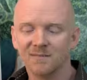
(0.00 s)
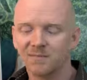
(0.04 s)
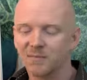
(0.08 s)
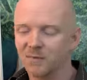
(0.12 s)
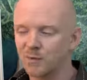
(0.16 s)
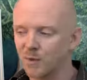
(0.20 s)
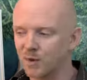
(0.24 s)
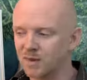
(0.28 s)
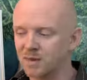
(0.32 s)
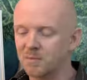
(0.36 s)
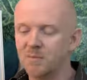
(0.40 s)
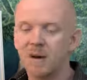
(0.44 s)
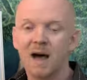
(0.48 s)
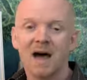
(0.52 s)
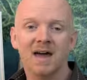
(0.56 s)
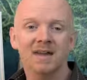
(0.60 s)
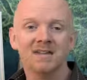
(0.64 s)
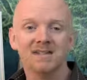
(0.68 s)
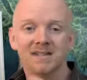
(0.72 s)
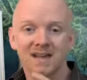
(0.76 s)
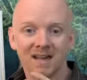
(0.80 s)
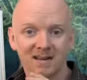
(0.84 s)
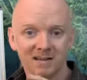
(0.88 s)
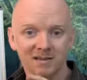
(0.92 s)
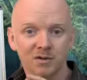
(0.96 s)
where the
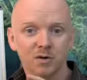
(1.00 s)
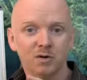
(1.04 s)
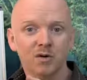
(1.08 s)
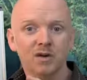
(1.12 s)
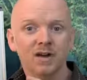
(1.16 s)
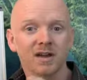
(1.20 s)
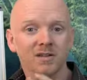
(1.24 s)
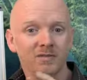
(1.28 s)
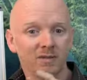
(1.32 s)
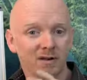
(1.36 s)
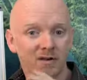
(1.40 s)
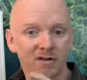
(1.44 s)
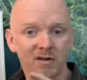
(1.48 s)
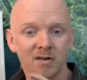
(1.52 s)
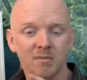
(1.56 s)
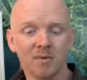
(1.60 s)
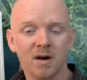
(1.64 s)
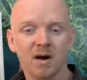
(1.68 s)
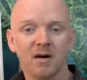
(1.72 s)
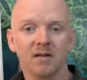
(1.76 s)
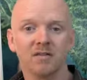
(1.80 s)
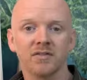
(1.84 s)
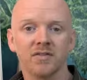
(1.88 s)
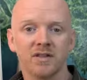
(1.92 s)
partners aren't talking very well.